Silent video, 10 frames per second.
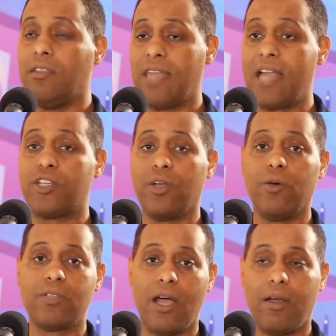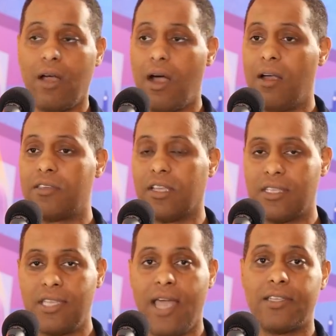that shows our
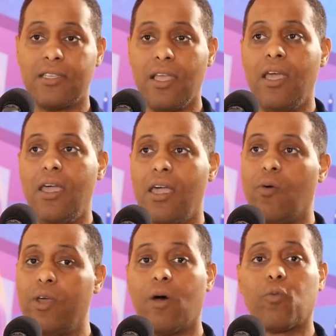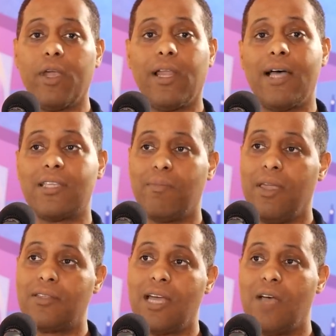success. We don't realize how
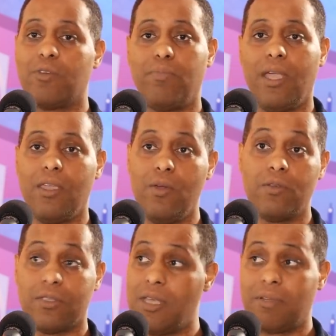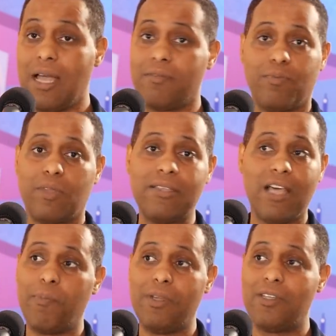many times we're being used, and sometimes these
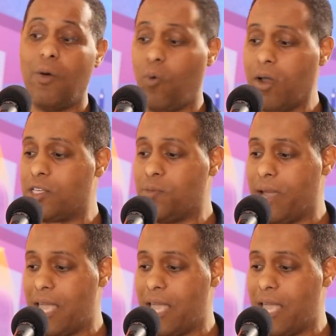companies don't want us. You might